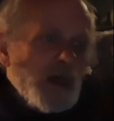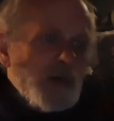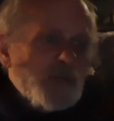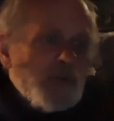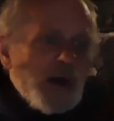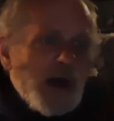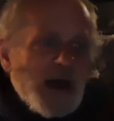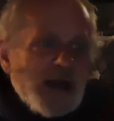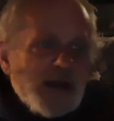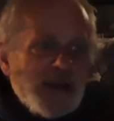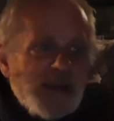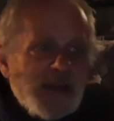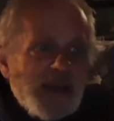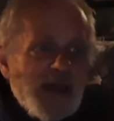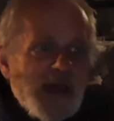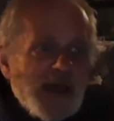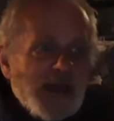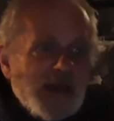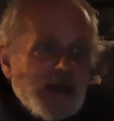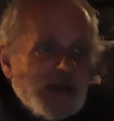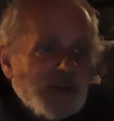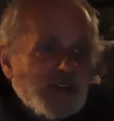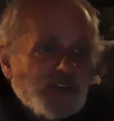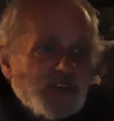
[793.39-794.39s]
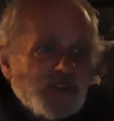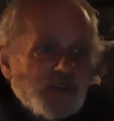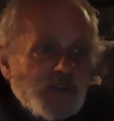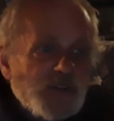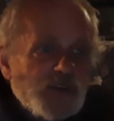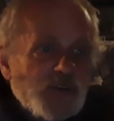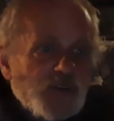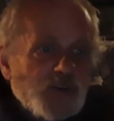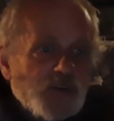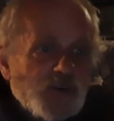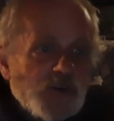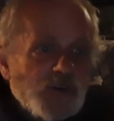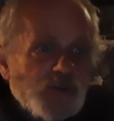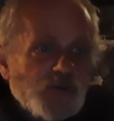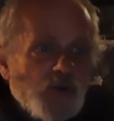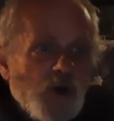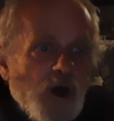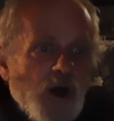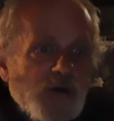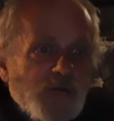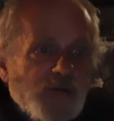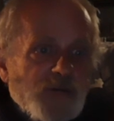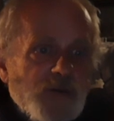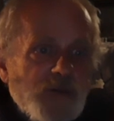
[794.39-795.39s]
Pontiac instantly took a
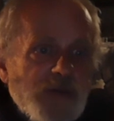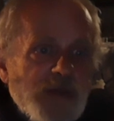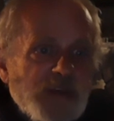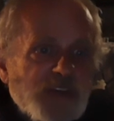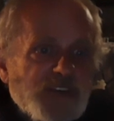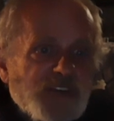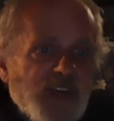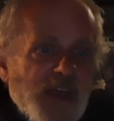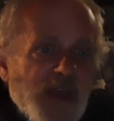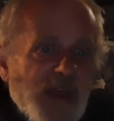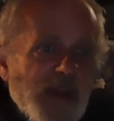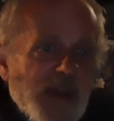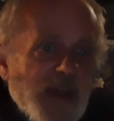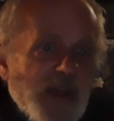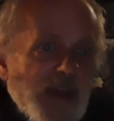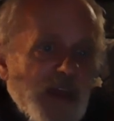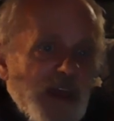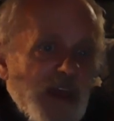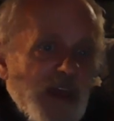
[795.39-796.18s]
draught from it, saying,